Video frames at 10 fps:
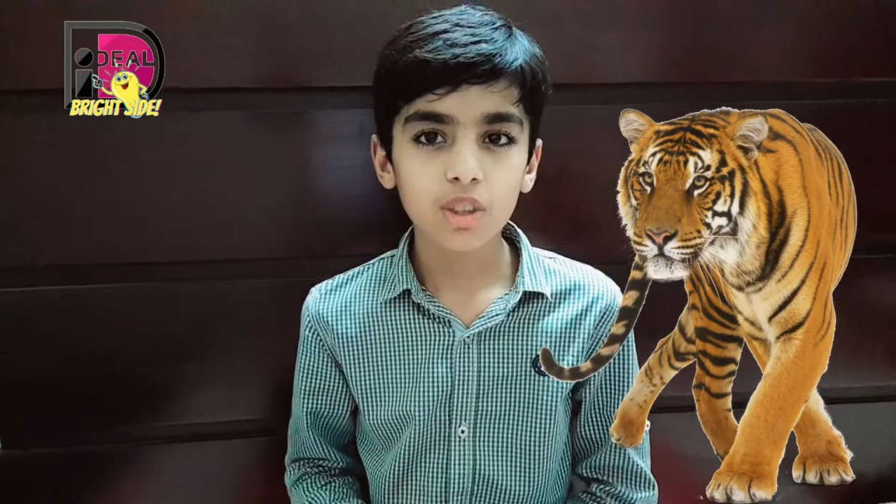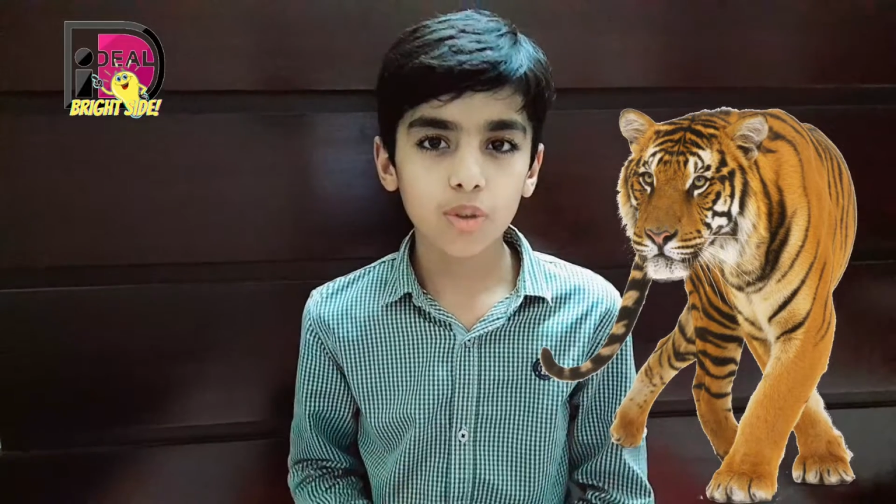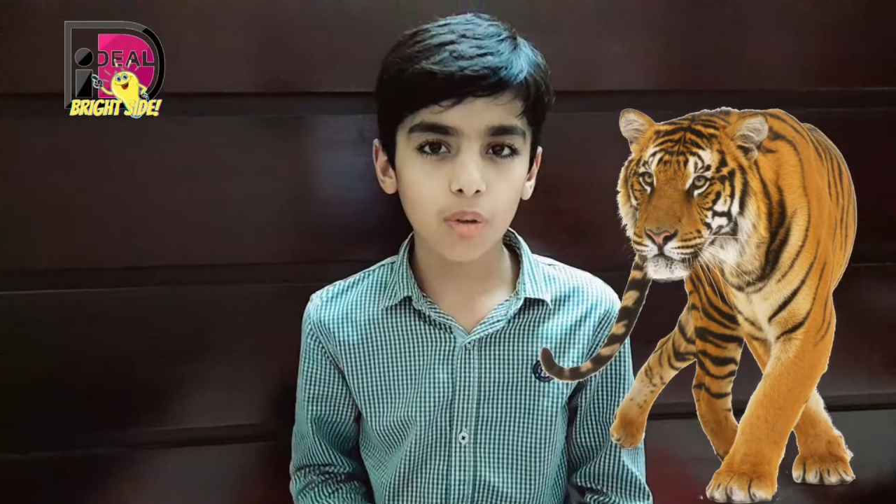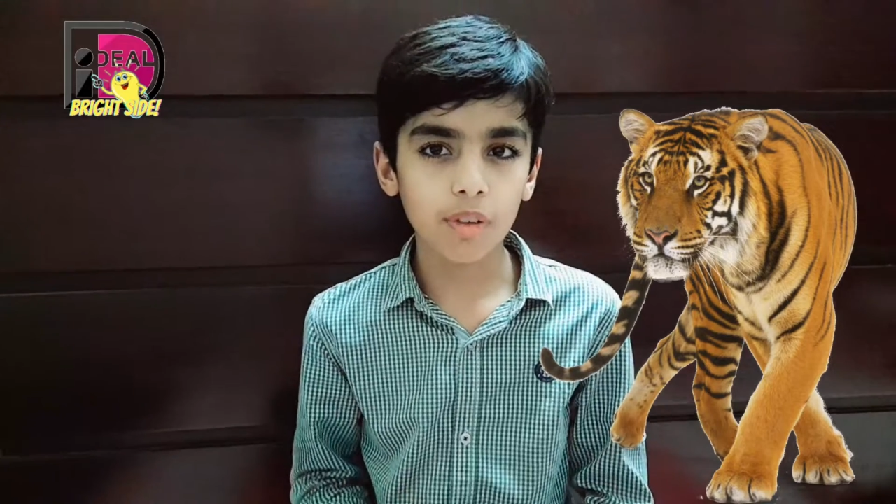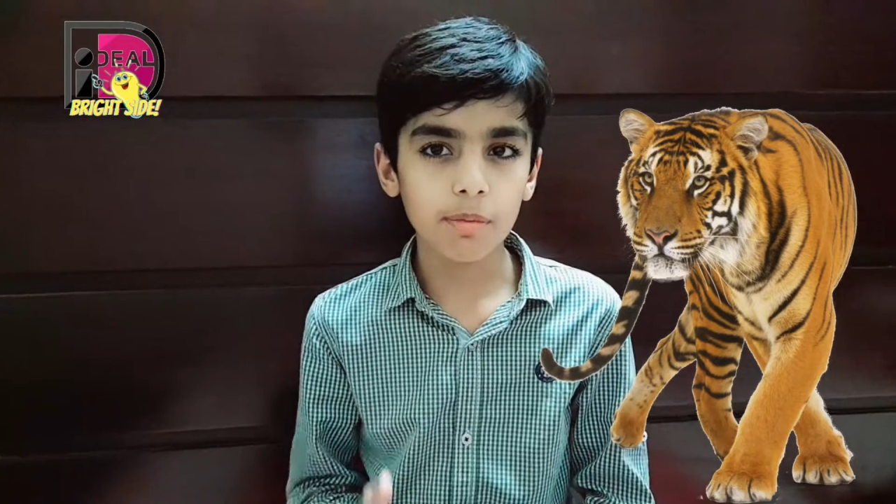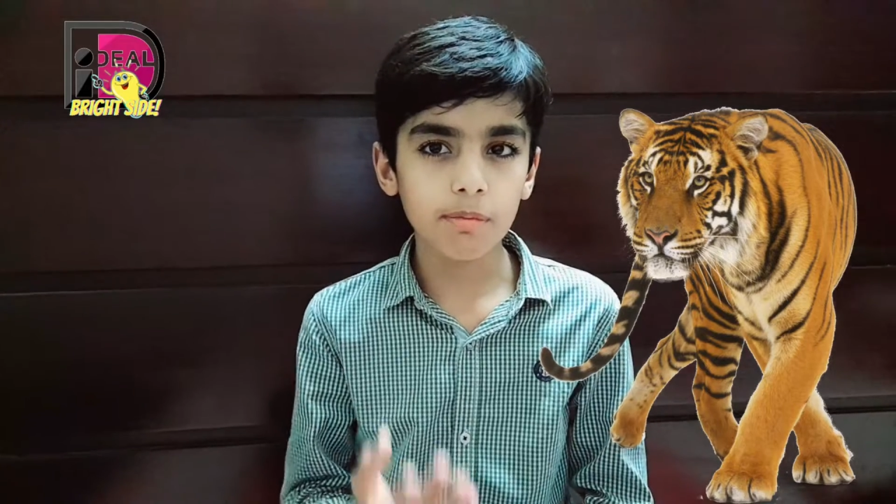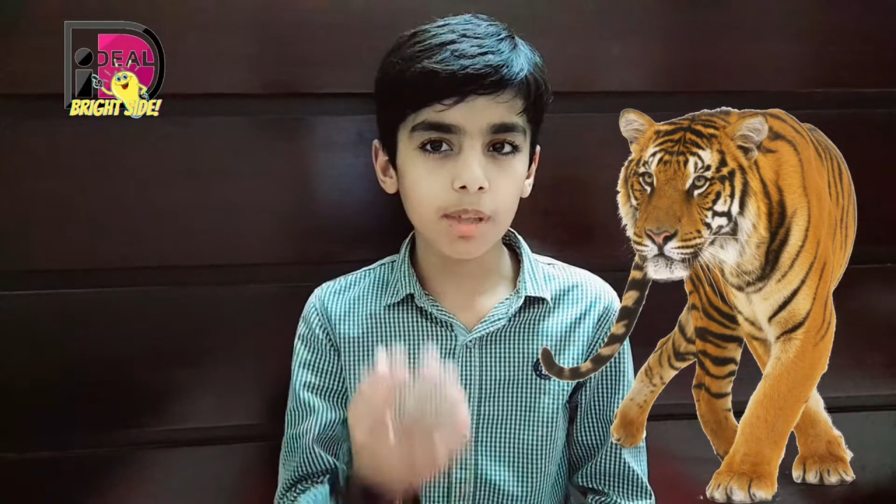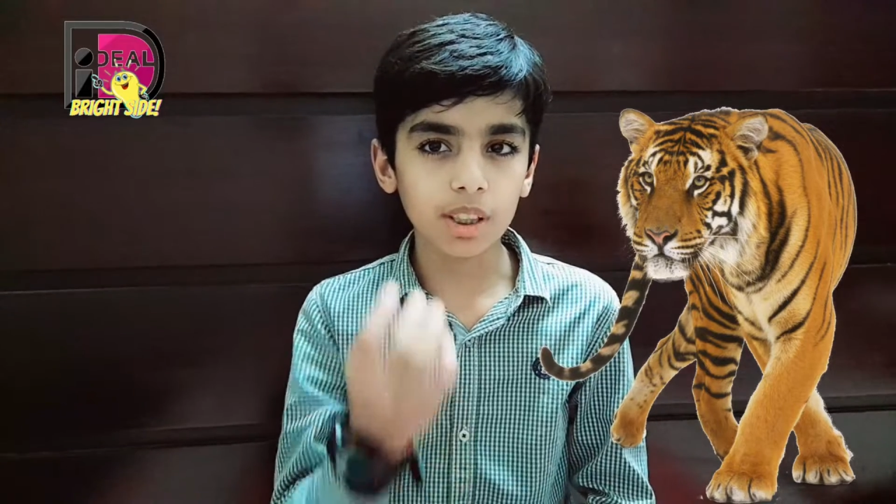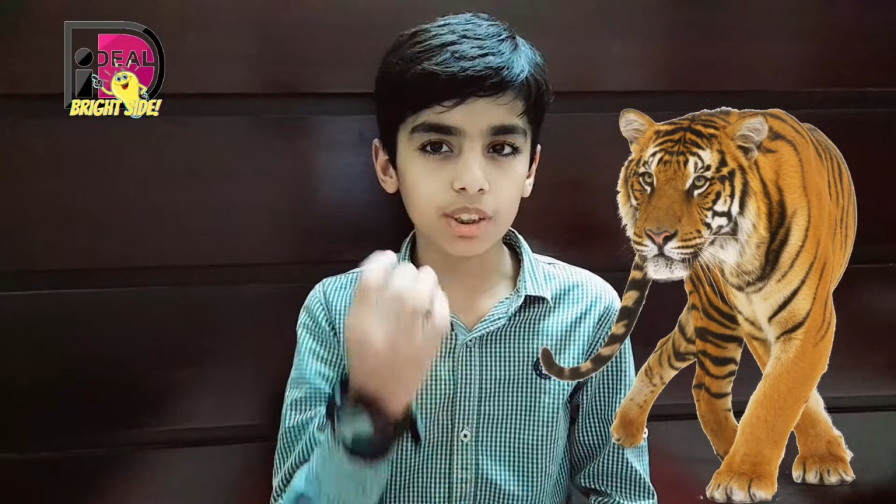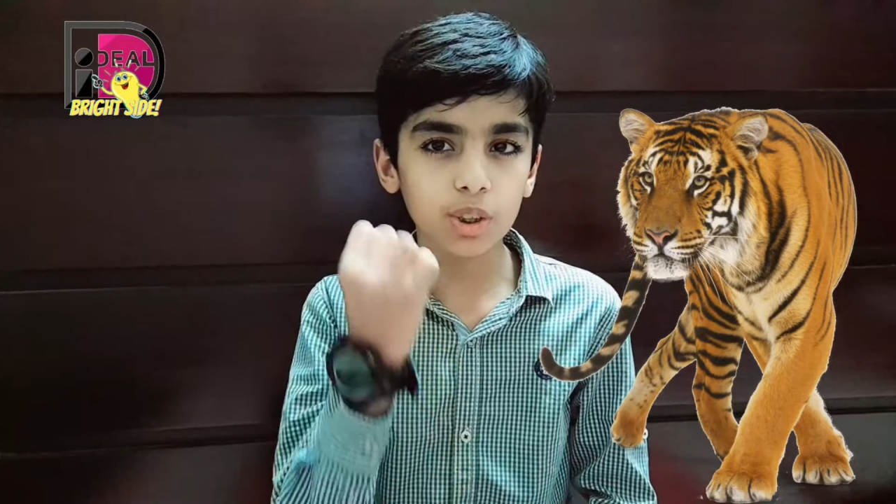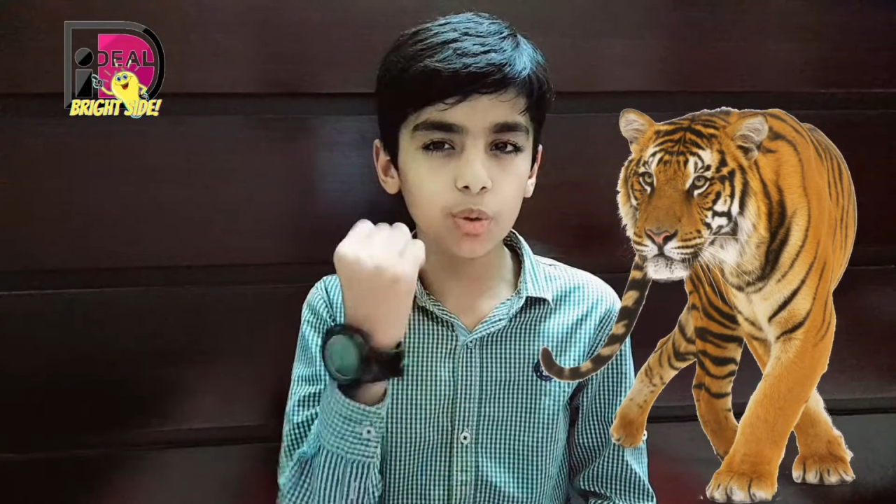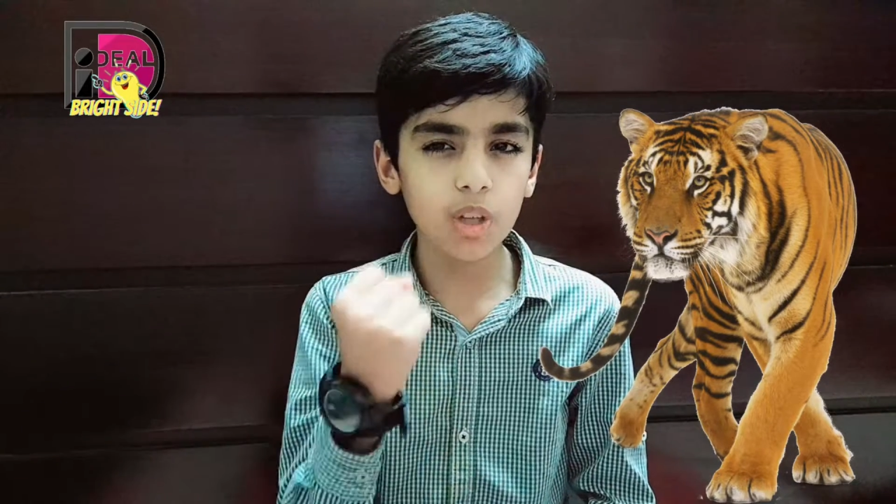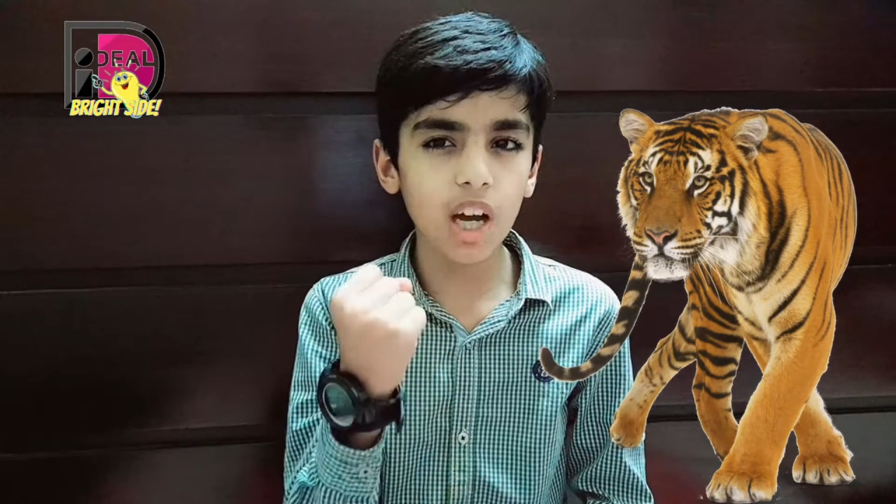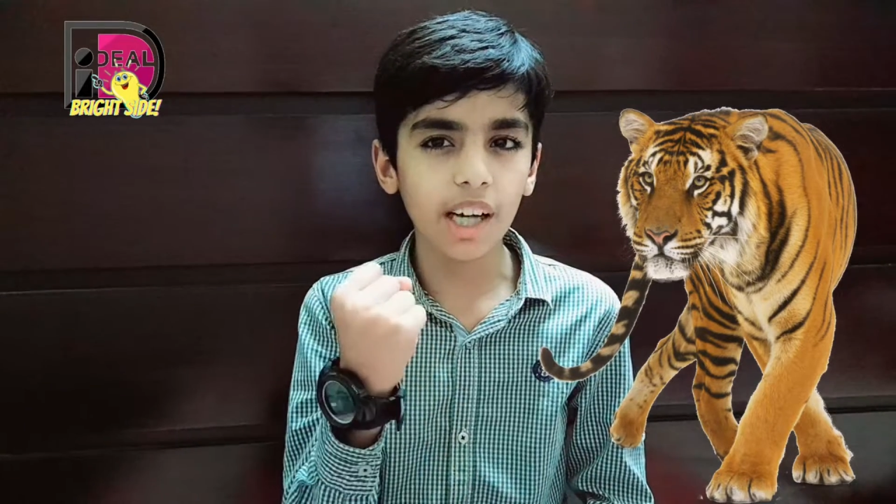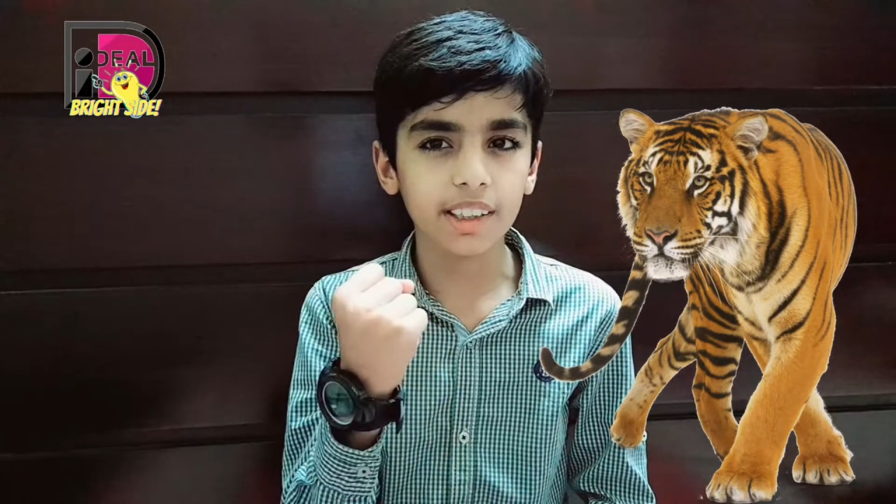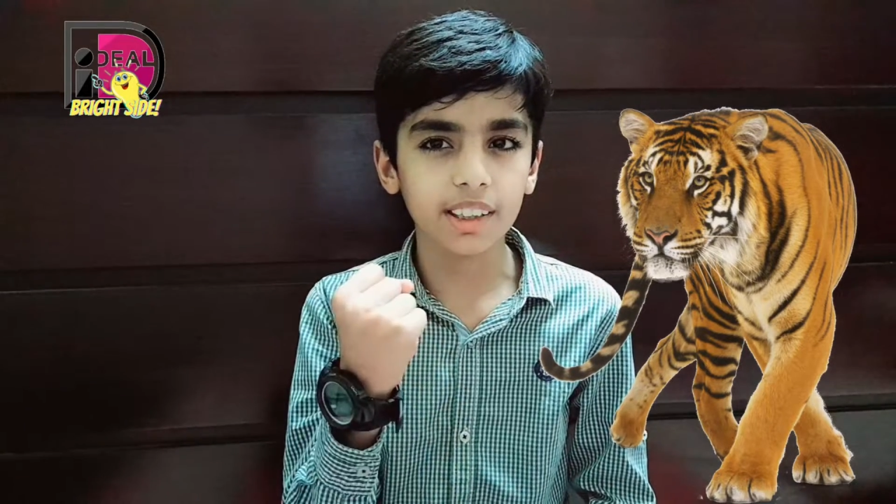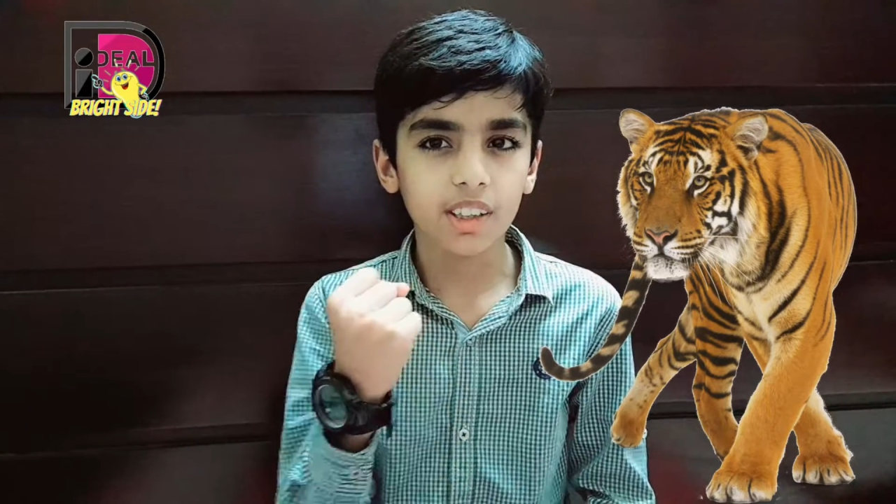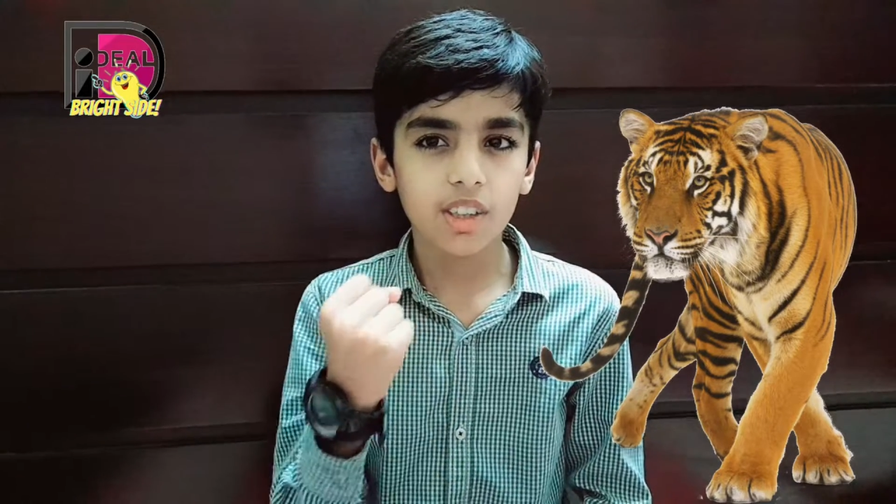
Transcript: So we must unite